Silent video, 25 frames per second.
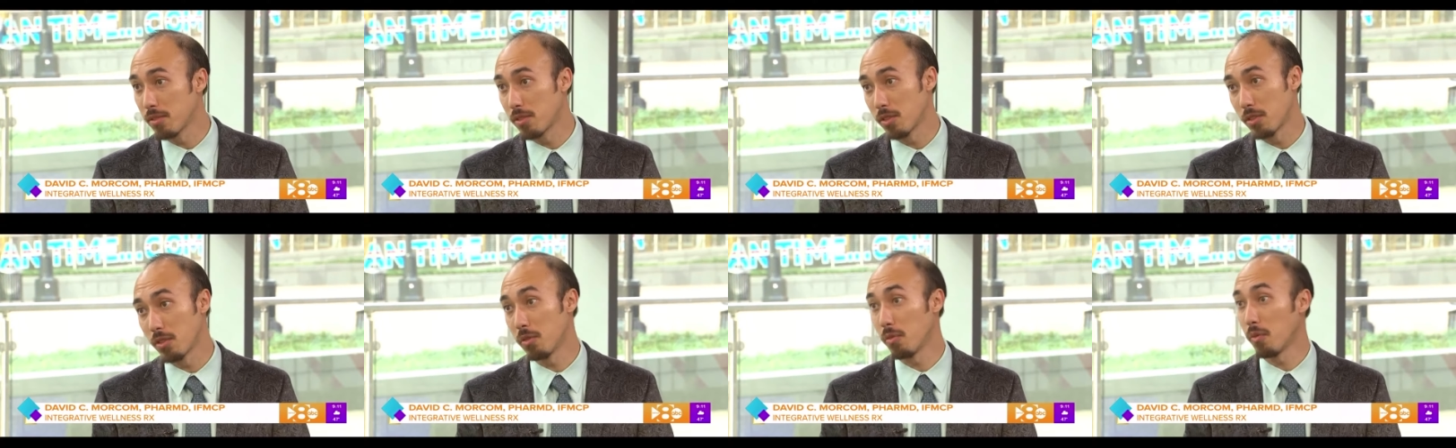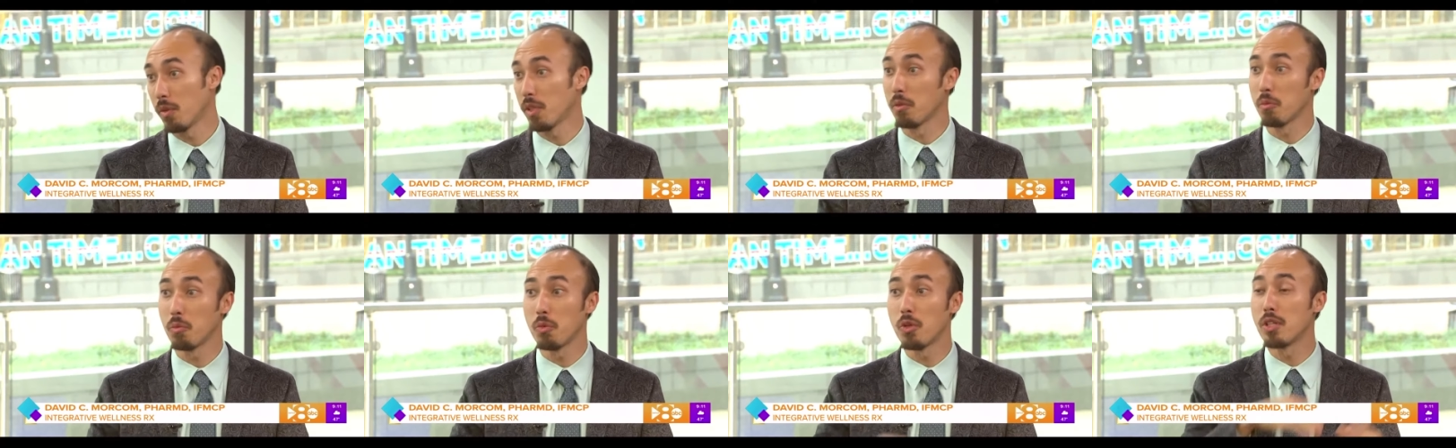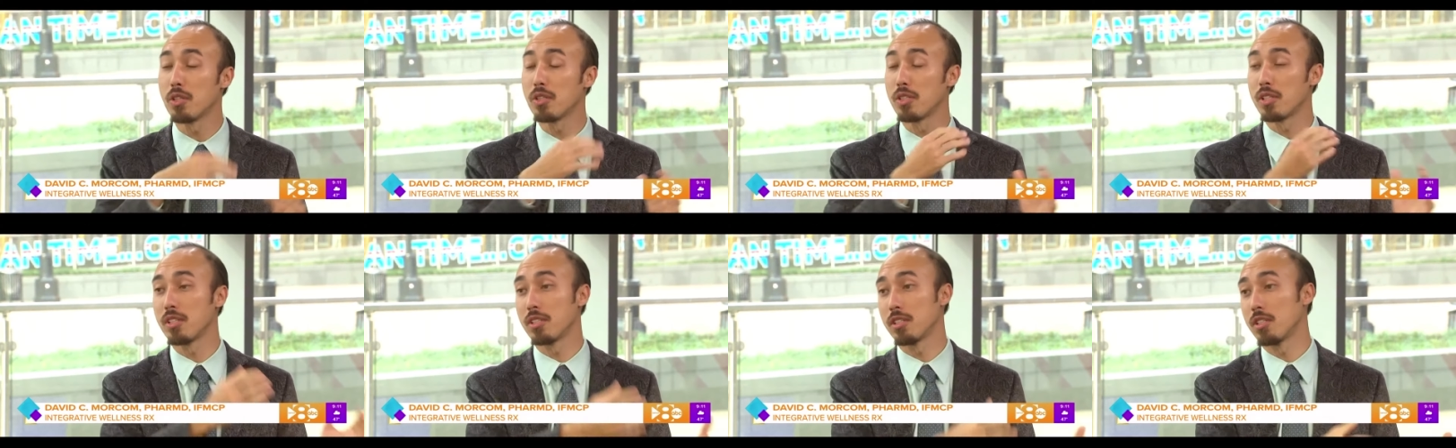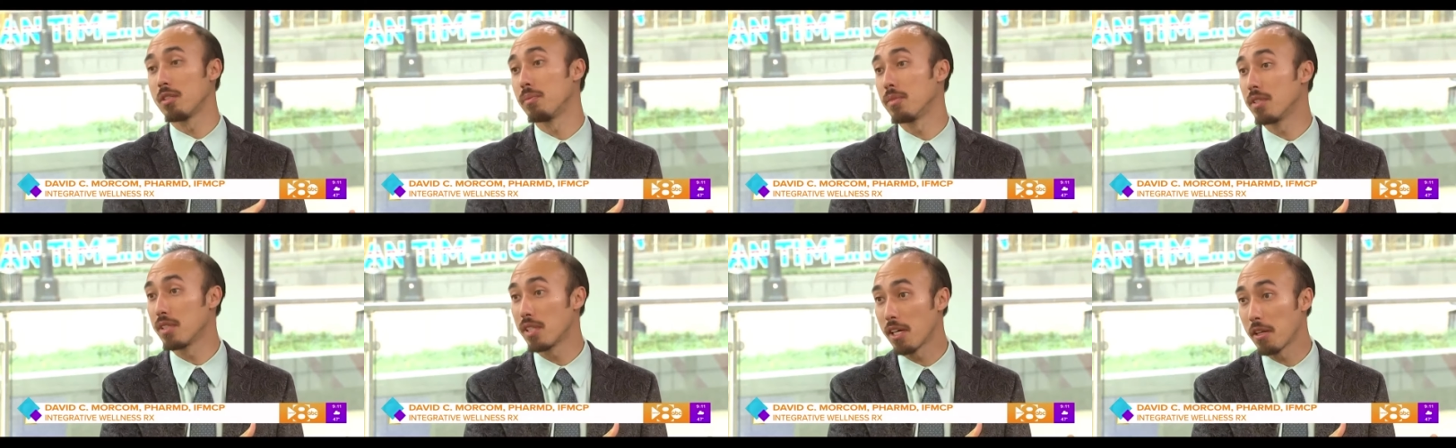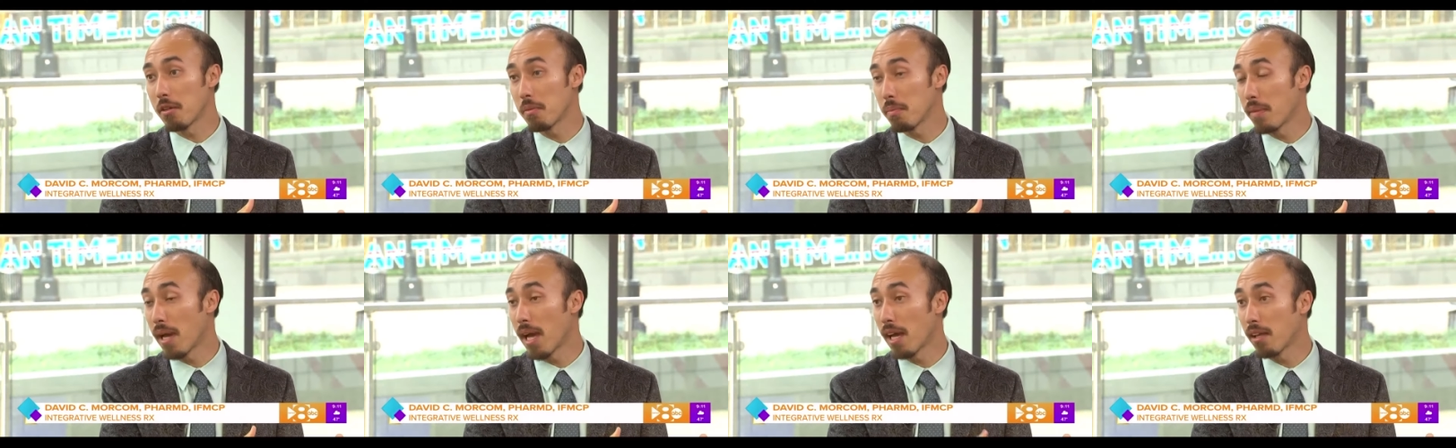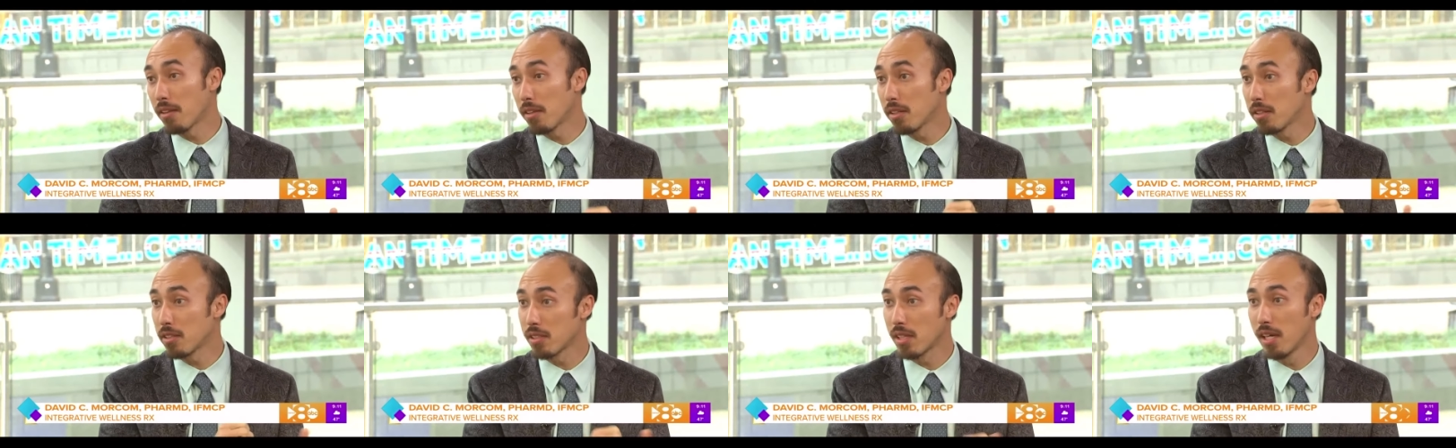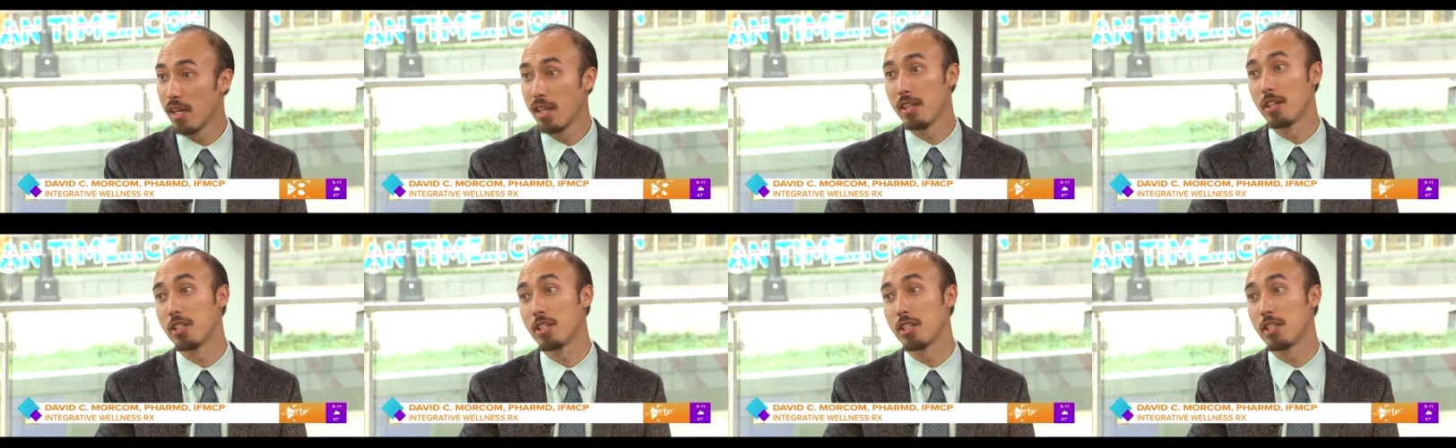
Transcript: So when one system is out of balance,